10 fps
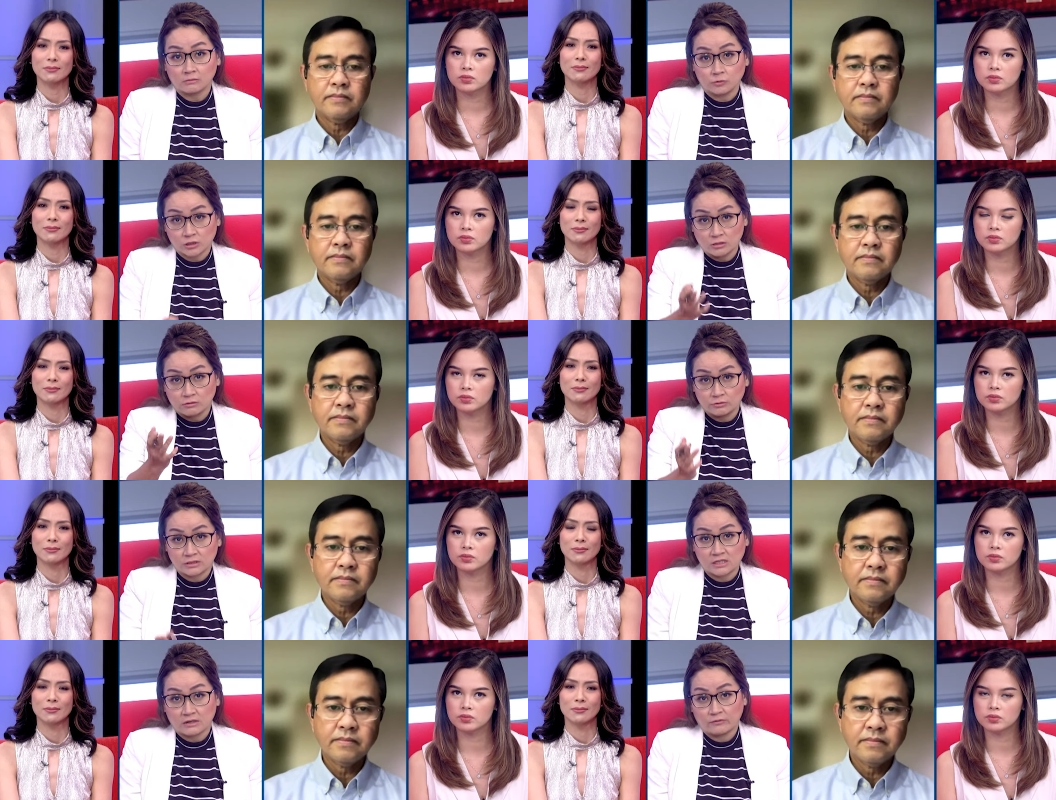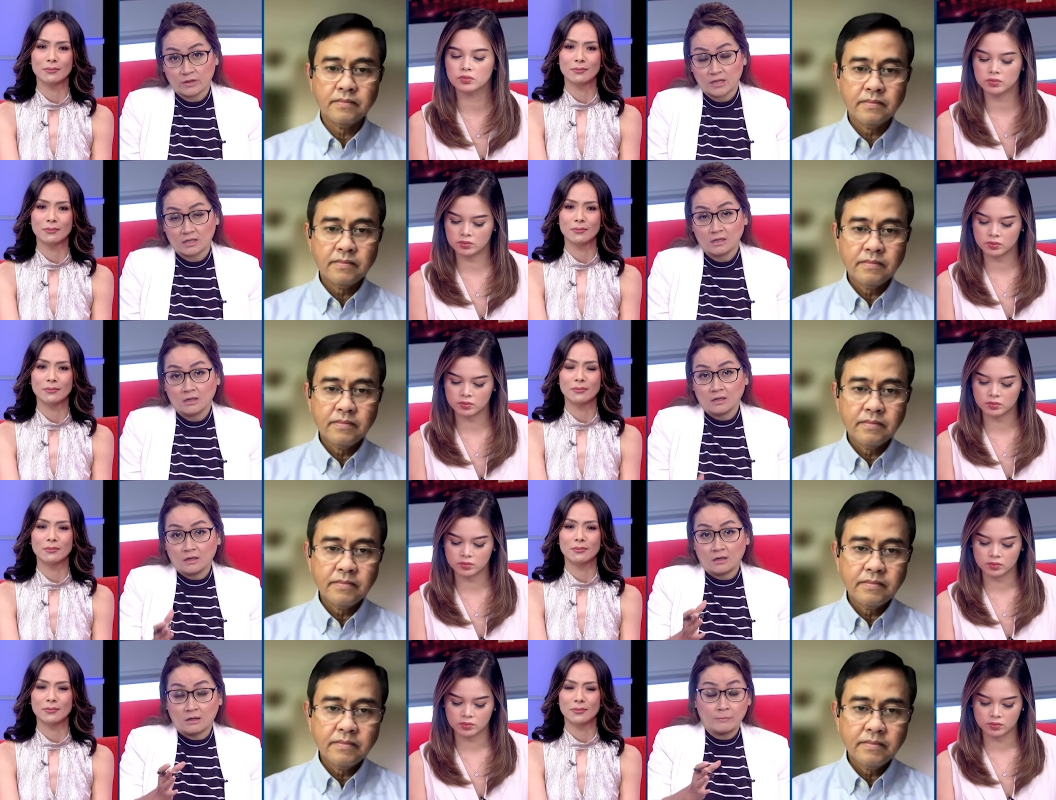Speaker 1: which includes D F A,
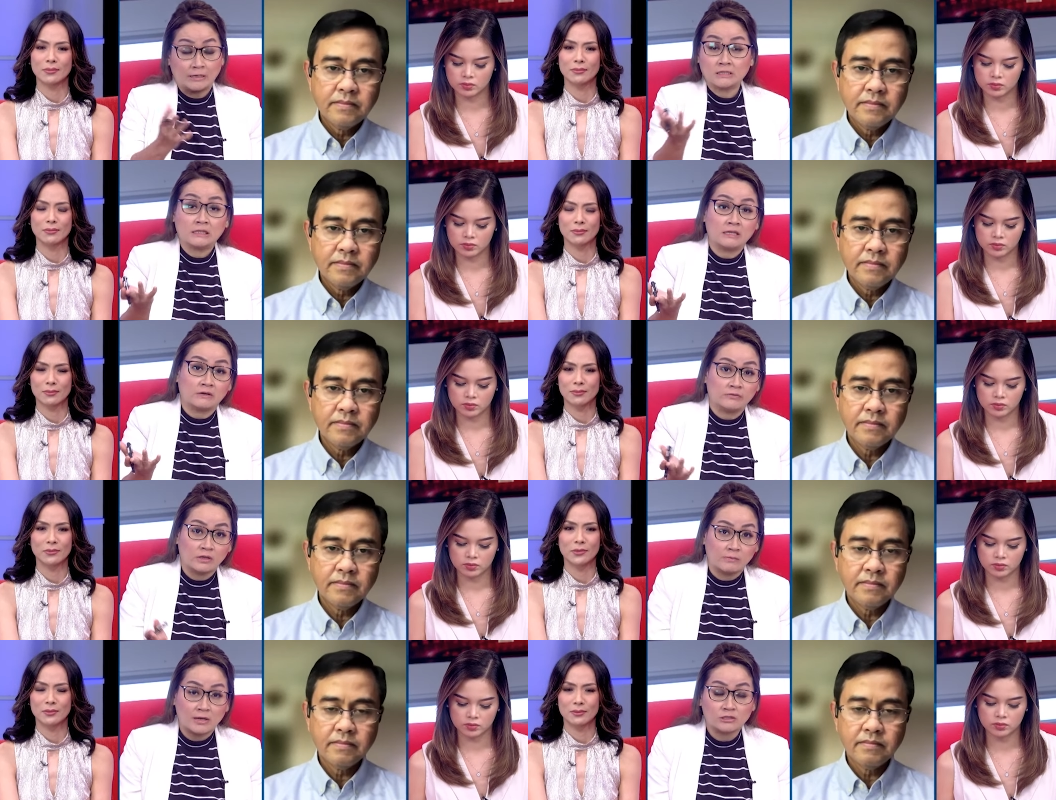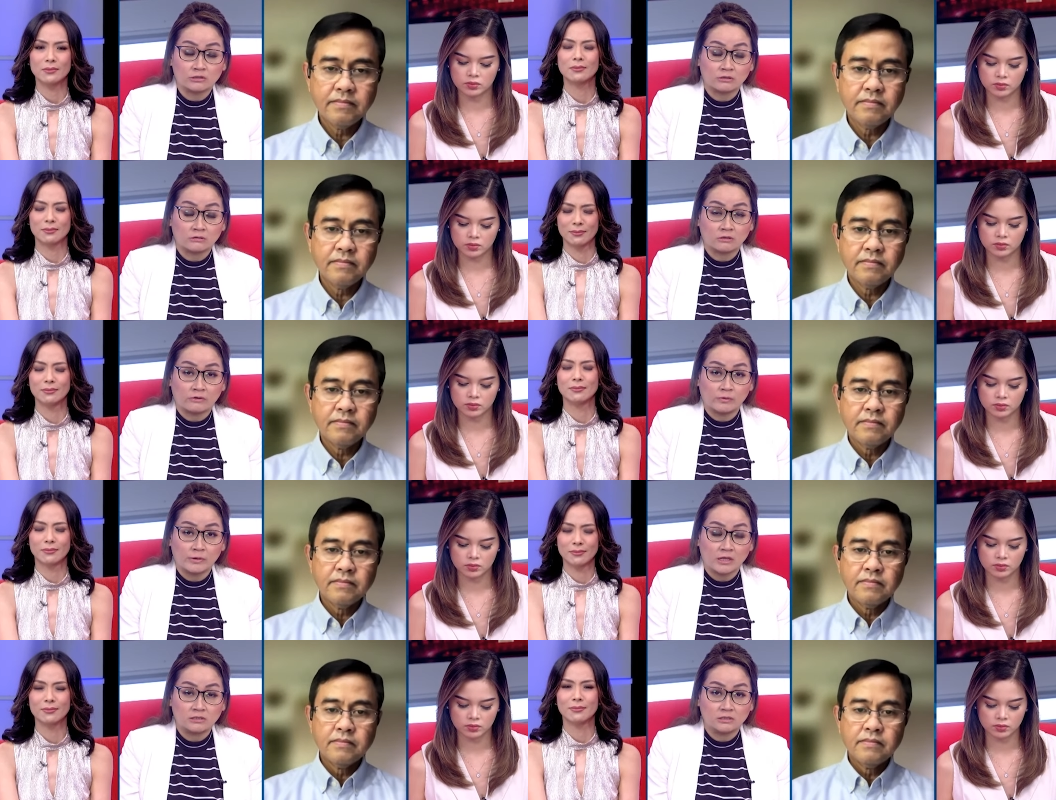uh, practically every major
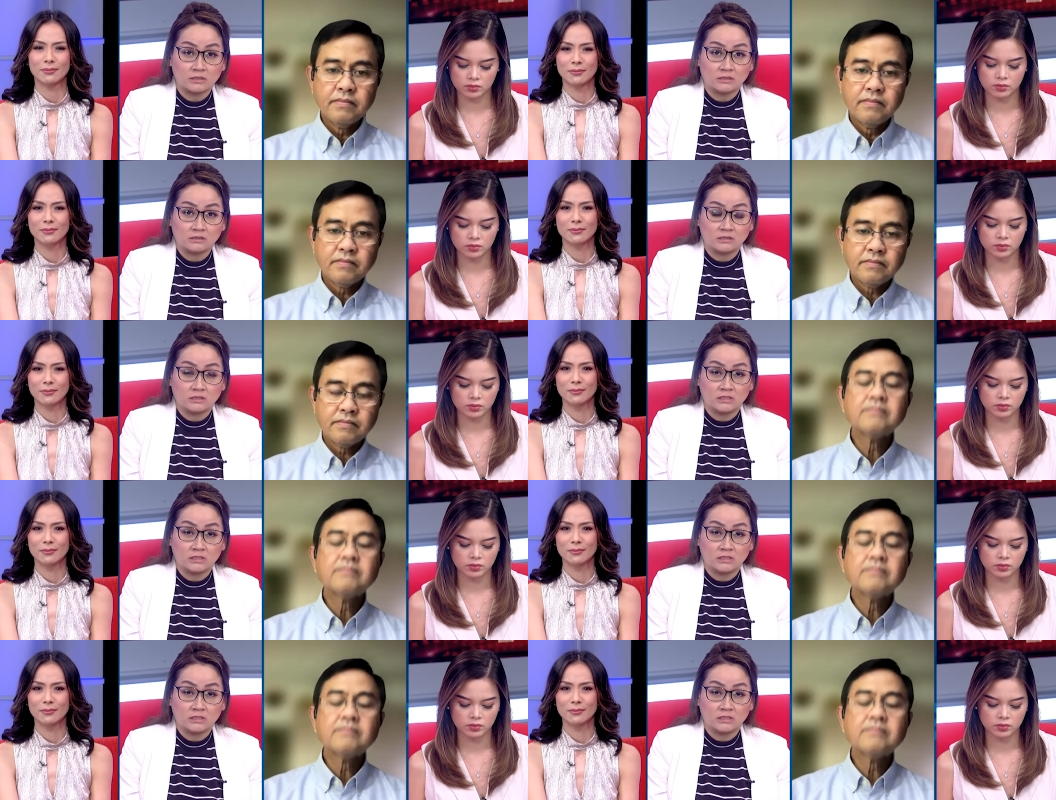government agency, mm-hmm.